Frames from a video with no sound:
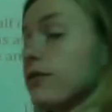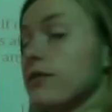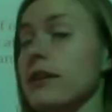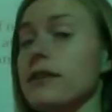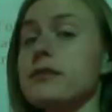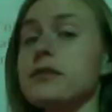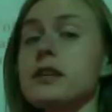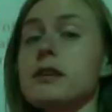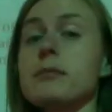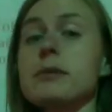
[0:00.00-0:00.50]

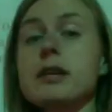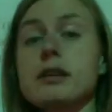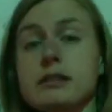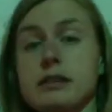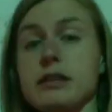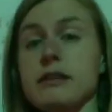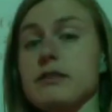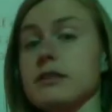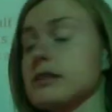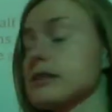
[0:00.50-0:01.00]
50 because
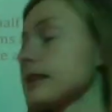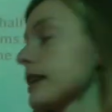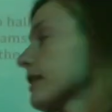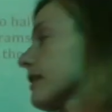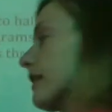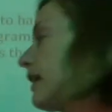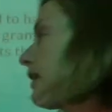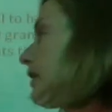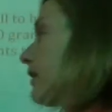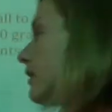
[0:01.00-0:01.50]
it even said
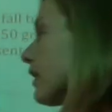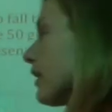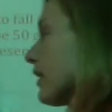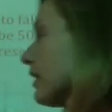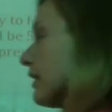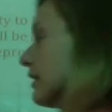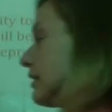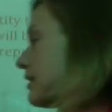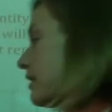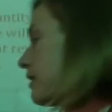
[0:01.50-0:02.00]
that in there,
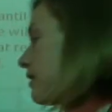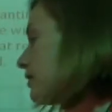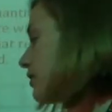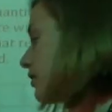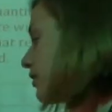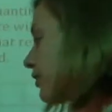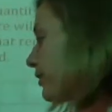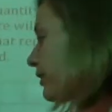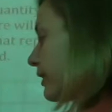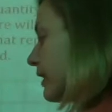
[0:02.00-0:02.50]
and it's going to
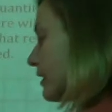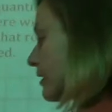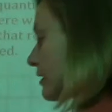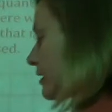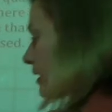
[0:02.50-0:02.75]
decrease